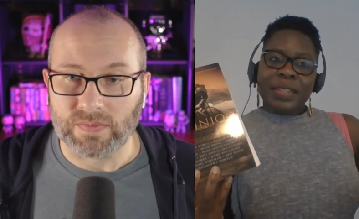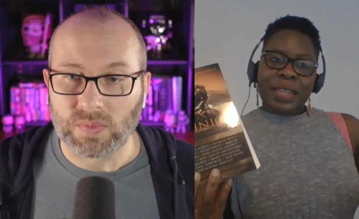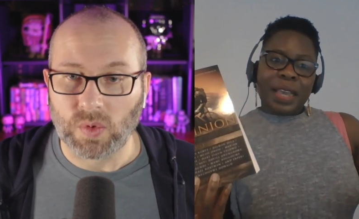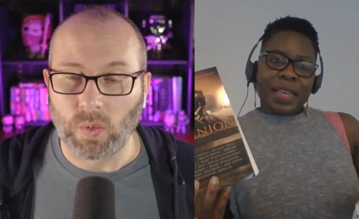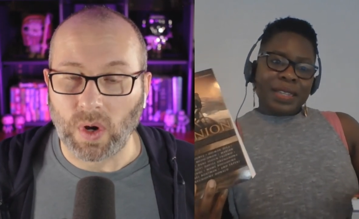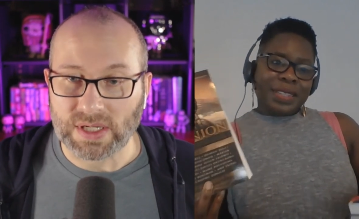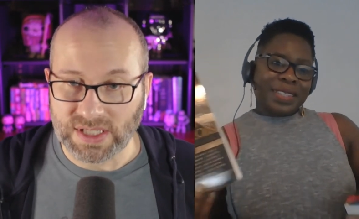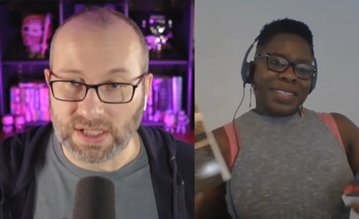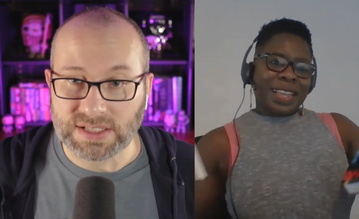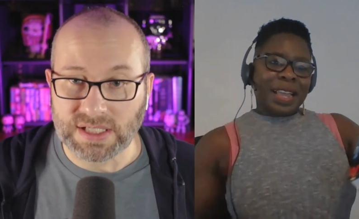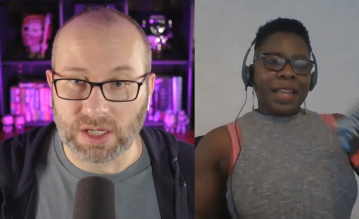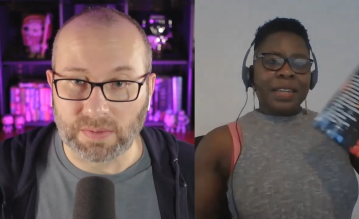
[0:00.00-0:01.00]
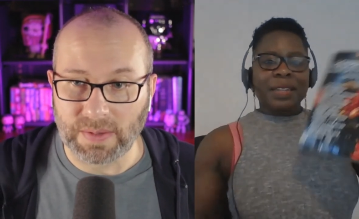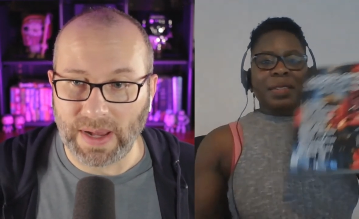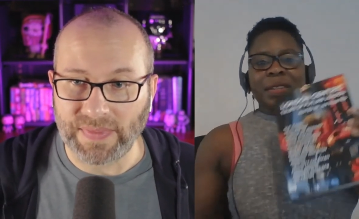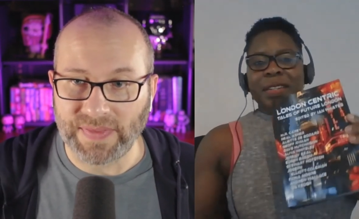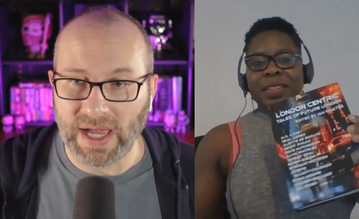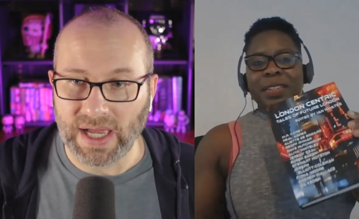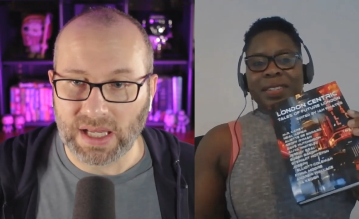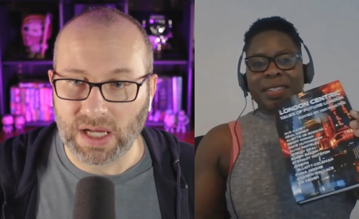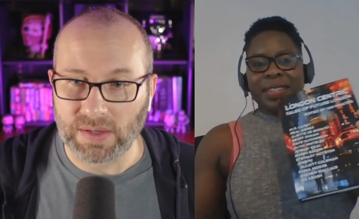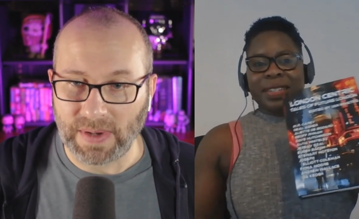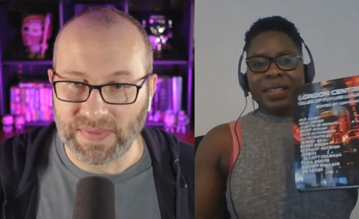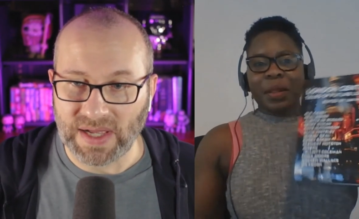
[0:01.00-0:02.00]
Speaker 1: yes. what, tell us a little bit about that
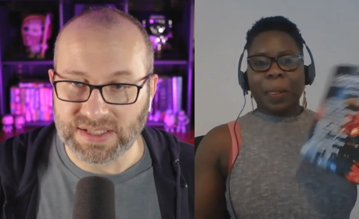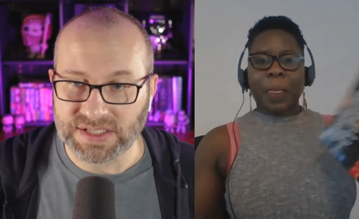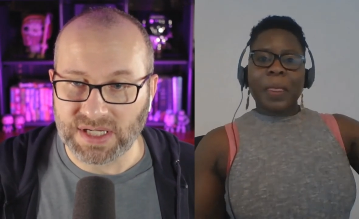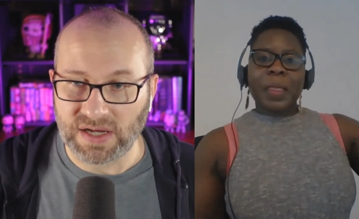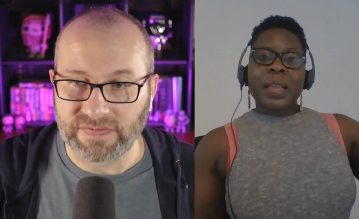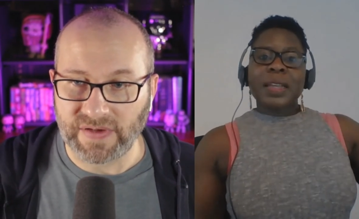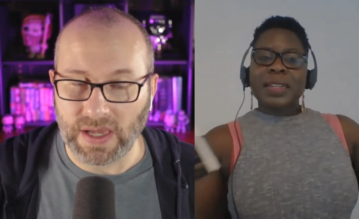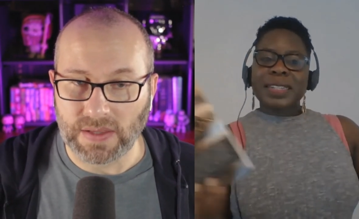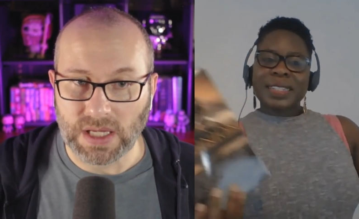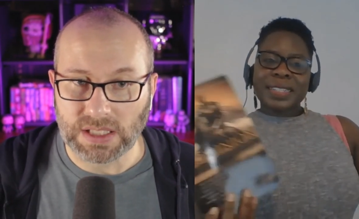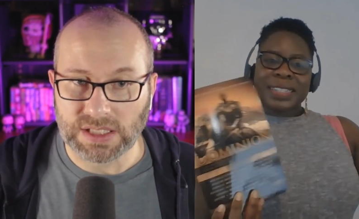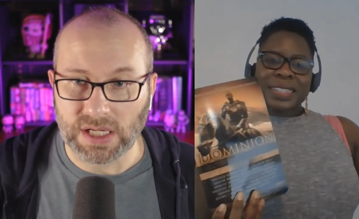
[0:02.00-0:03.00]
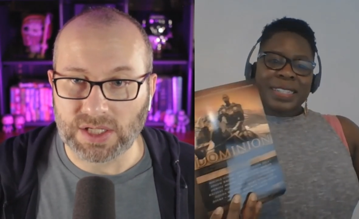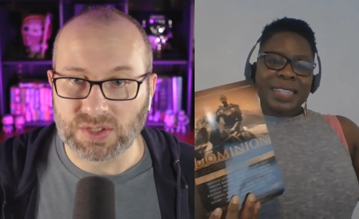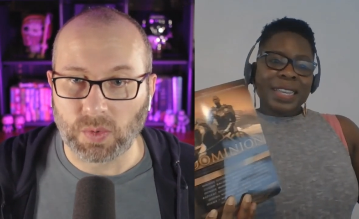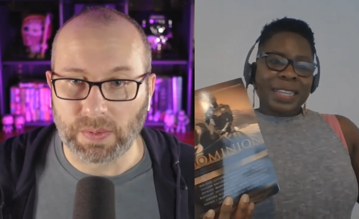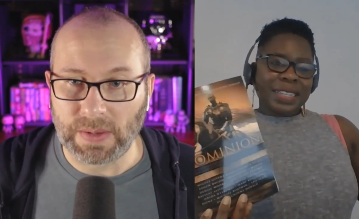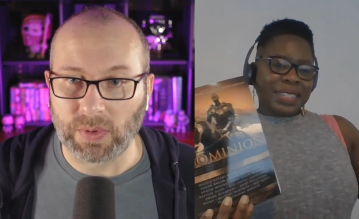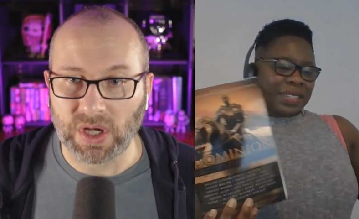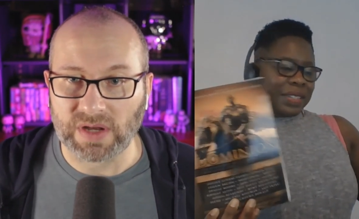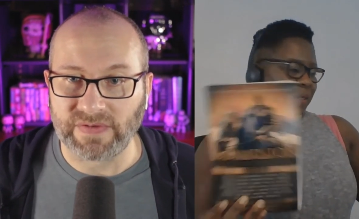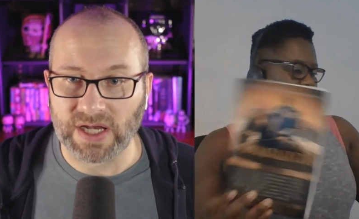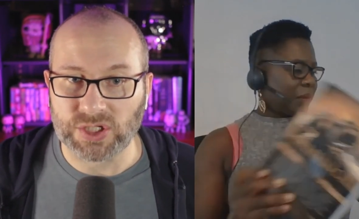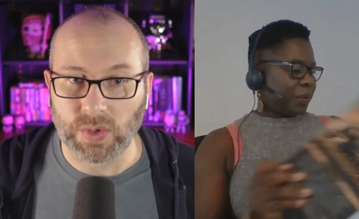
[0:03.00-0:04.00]
about that stuff, and then tell us where people can
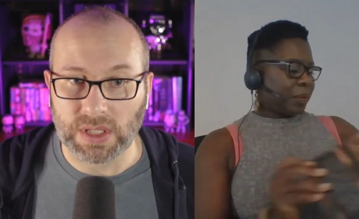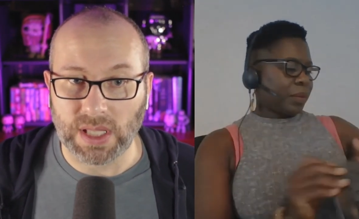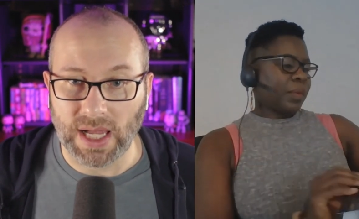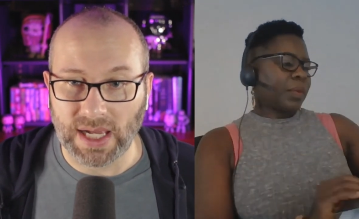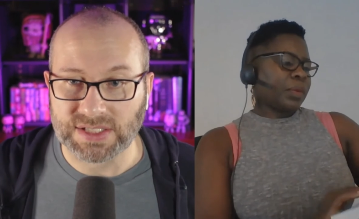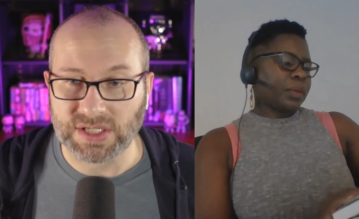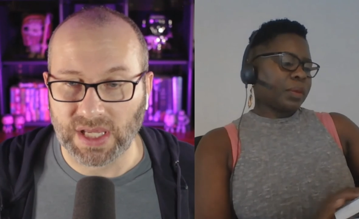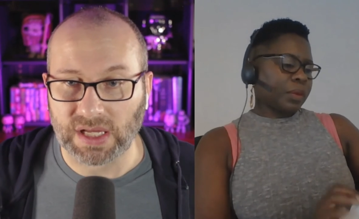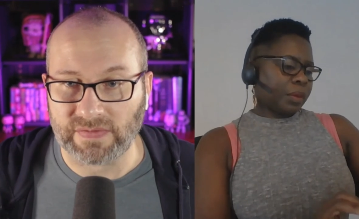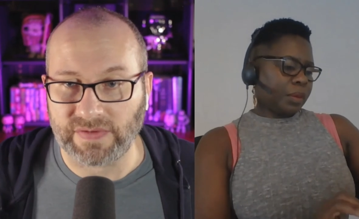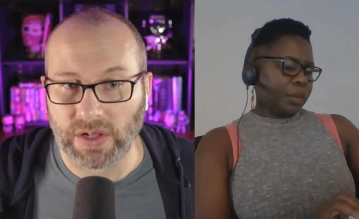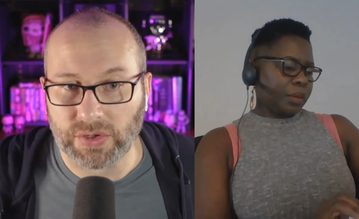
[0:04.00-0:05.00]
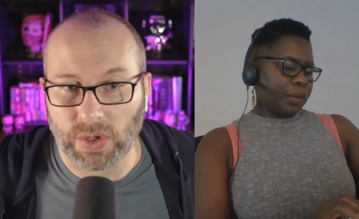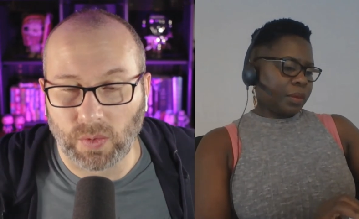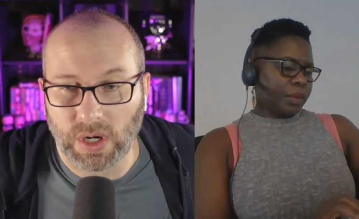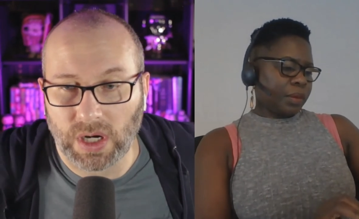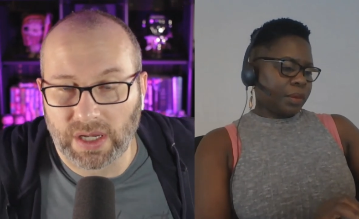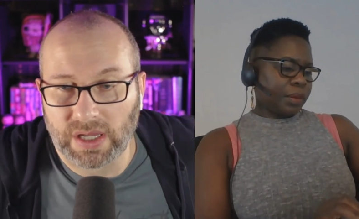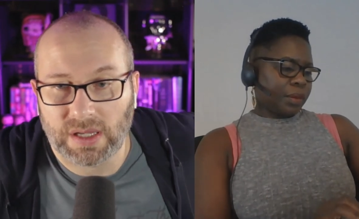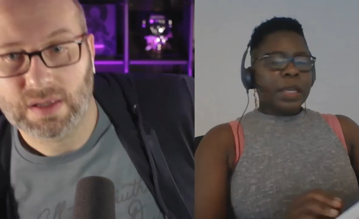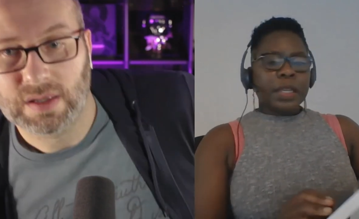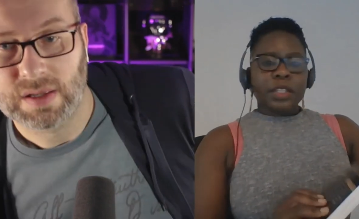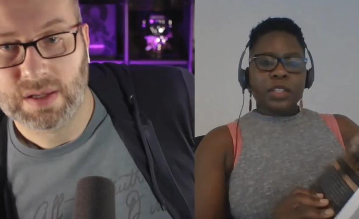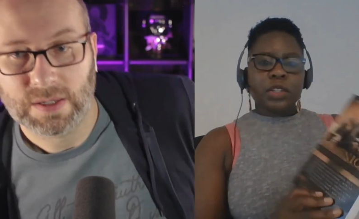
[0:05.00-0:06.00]
find you online so they can follow your work.
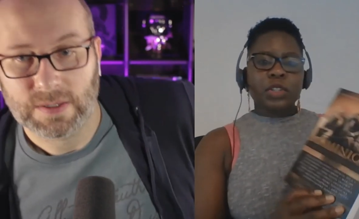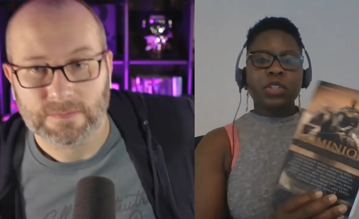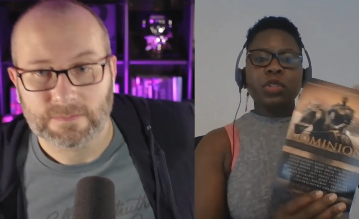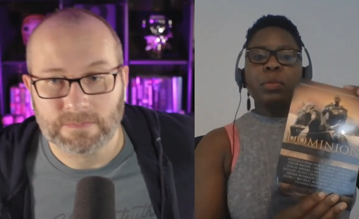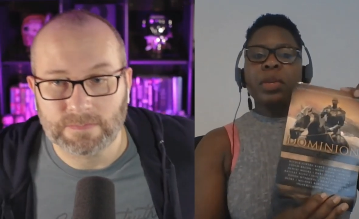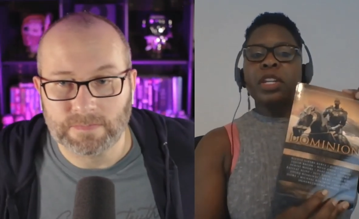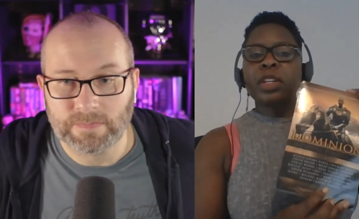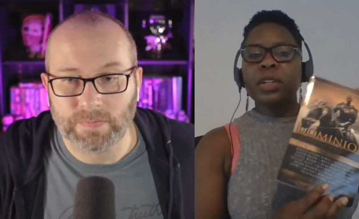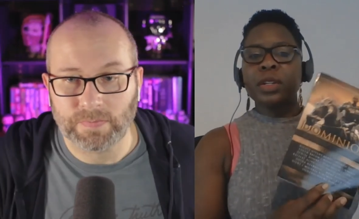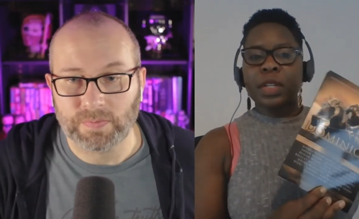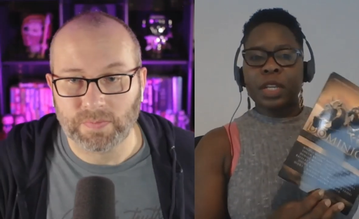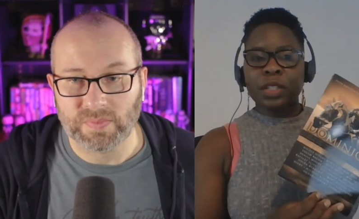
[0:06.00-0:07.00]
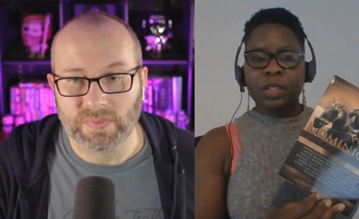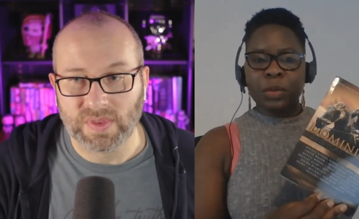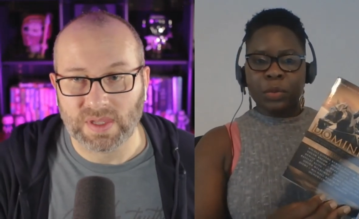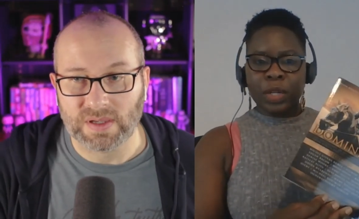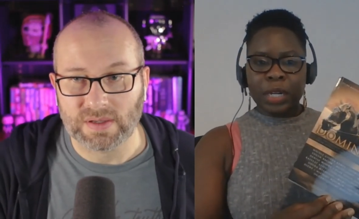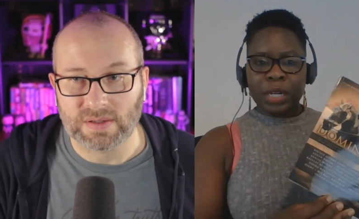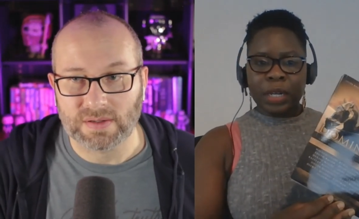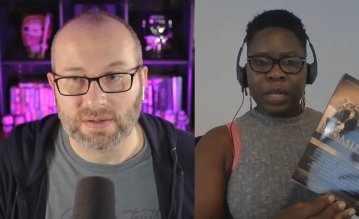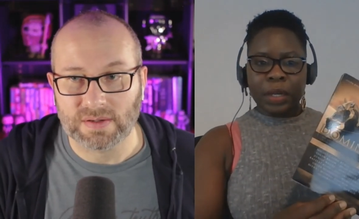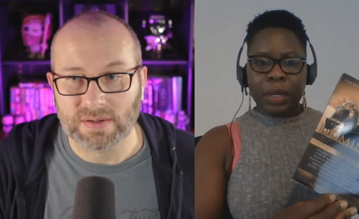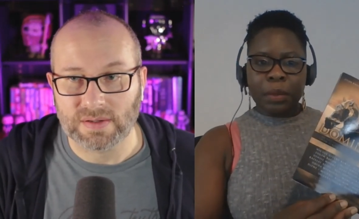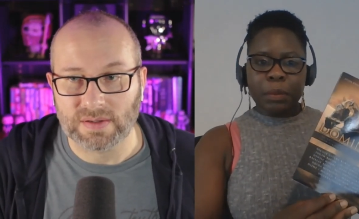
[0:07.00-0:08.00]
Speaker 2: Yes, so Dominion is a
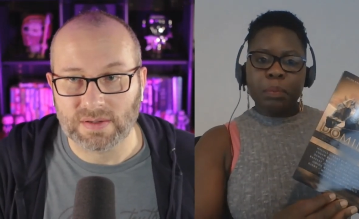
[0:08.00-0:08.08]
really